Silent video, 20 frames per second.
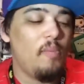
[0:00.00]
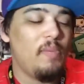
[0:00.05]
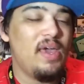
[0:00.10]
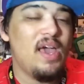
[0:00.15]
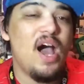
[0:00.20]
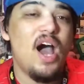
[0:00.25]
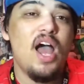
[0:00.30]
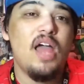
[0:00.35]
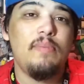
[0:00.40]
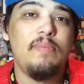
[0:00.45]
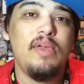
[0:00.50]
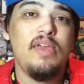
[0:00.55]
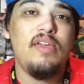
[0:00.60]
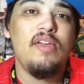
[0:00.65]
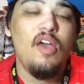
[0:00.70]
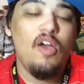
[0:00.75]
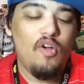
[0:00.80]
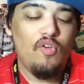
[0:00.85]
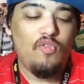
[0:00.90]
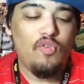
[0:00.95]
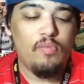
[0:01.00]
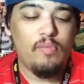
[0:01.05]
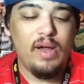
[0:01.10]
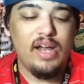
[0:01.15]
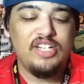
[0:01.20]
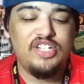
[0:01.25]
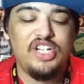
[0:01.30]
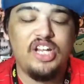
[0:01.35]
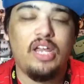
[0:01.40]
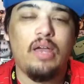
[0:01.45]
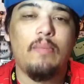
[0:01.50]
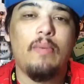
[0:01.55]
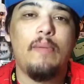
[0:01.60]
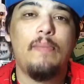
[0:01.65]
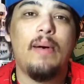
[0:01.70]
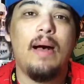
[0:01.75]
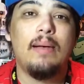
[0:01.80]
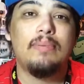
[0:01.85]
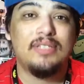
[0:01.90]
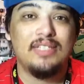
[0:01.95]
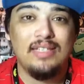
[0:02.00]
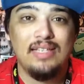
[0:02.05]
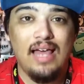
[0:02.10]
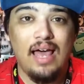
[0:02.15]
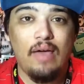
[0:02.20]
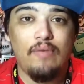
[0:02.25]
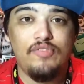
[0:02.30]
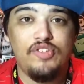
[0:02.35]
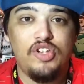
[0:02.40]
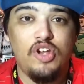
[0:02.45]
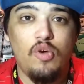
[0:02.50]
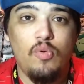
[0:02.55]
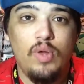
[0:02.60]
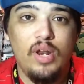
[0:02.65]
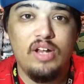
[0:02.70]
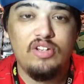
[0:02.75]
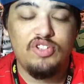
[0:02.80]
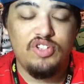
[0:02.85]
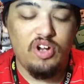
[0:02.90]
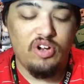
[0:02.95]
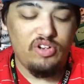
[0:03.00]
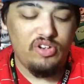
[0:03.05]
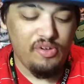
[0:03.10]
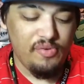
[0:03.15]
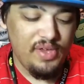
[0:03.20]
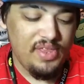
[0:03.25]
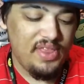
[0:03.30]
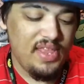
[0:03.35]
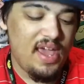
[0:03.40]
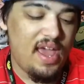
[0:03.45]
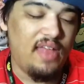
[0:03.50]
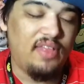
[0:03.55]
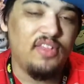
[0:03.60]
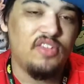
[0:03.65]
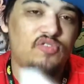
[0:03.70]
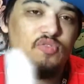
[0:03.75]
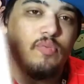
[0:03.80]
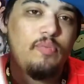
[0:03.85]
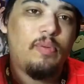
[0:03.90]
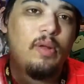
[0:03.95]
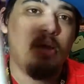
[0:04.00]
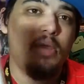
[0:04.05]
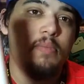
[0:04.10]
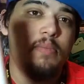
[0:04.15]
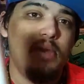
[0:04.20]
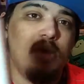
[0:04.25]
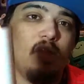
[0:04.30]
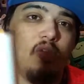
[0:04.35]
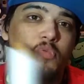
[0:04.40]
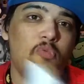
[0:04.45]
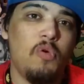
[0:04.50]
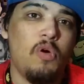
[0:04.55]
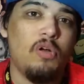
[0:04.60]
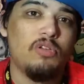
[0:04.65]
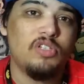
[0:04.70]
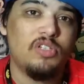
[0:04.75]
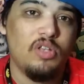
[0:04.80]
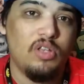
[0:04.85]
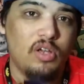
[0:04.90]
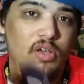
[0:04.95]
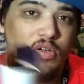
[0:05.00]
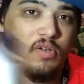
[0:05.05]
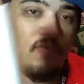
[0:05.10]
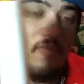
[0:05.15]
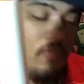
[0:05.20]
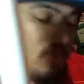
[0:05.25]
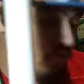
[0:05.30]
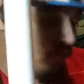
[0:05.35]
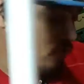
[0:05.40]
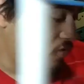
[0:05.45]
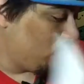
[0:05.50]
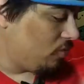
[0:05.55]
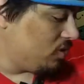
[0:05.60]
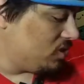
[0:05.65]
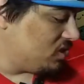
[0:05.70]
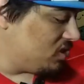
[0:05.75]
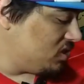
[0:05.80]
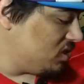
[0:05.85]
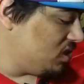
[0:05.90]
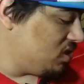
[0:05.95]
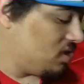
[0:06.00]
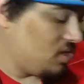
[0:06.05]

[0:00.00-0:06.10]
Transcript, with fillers: behind me for my Check Out My Pops live show when I start doing that. This will probably be on the wall, so look, look forward to seeing